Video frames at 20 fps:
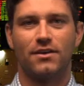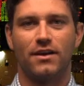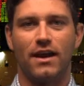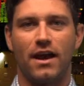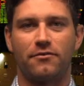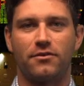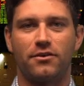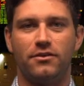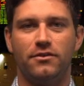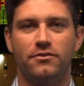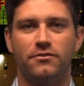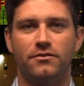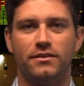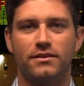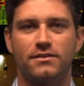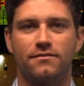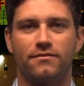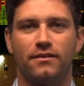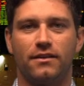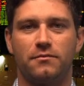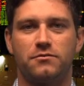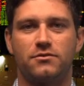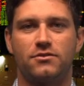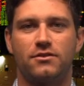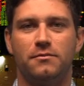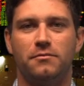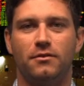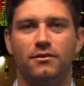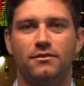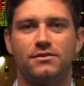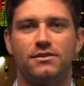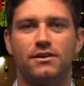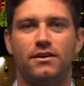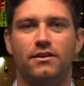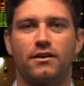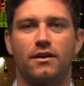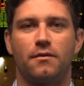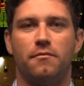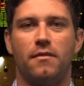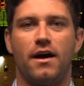Good afternoon. This is Phillip Streible,
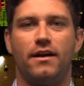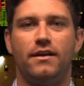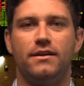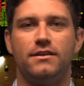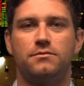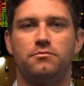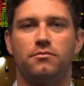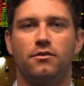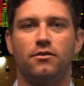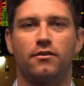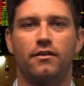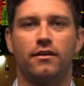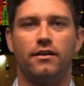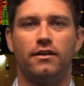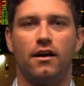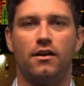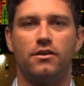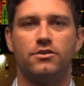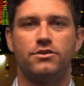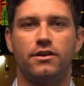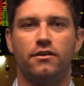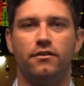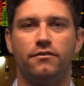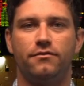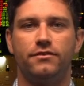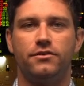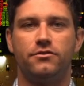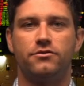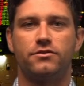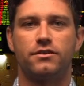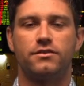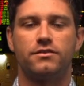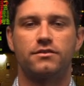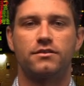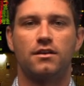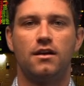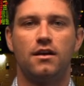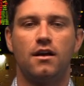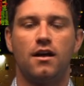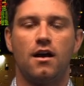Senior Commodities Broker at RJO
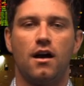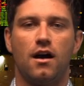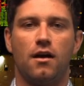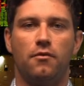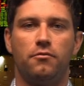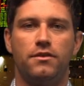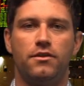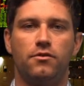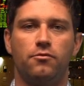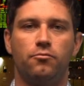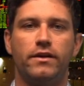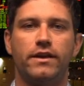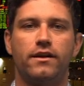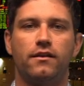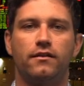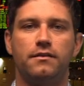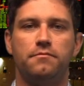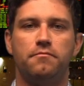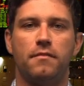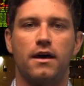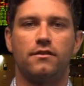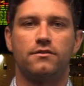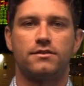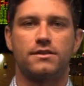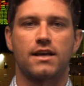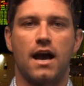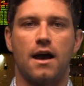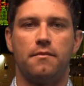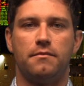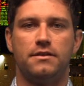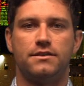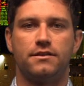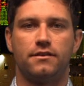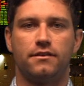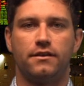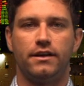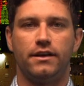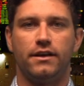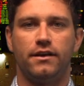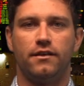Futures, uh, with your weekly metals
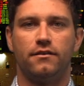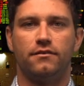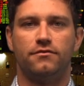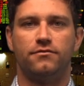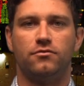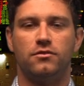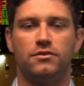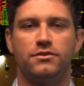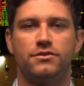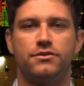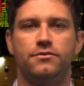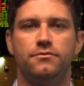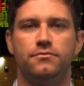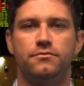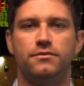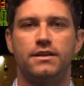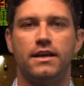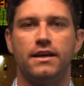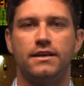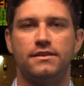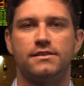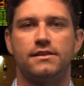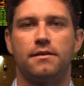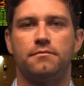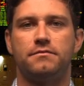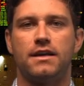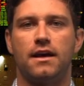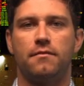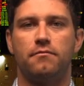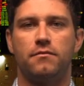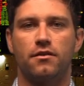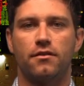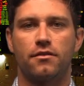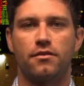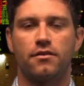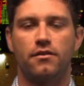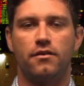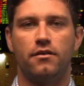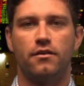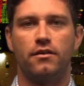commentary here for Tuesday,
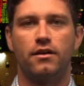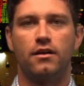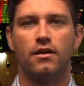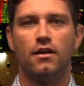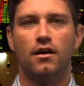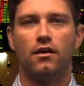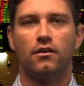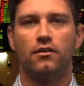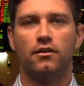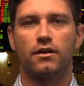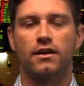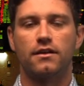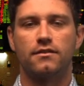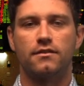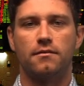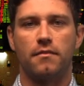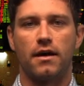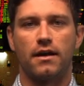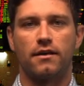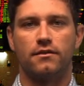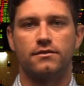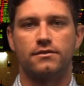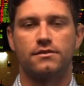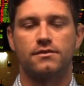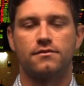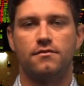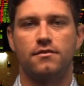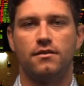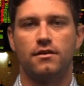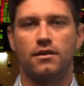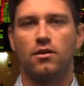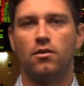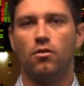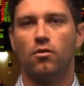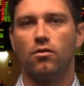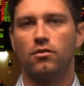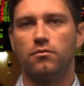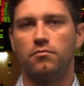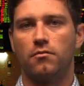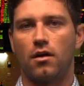September 3rd. Looking at the metals, the
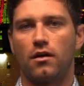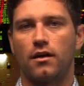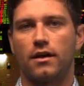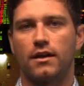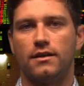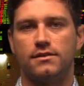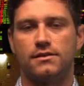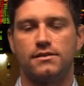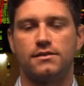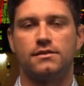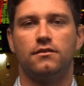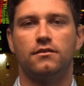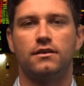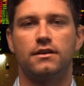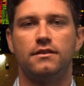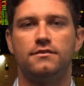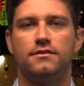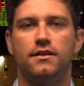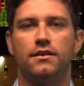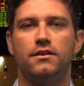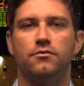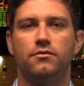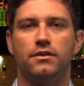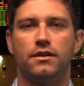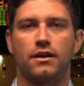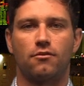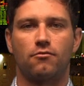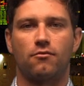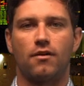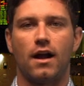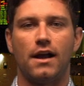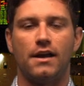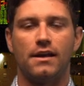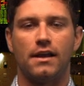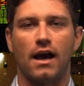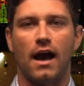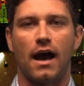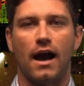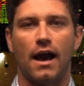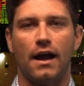gold market is still continuing to
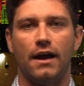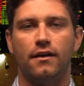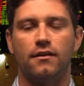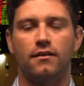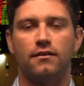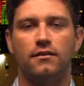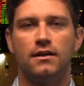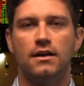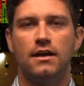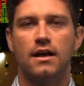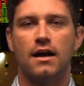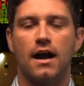grind higher.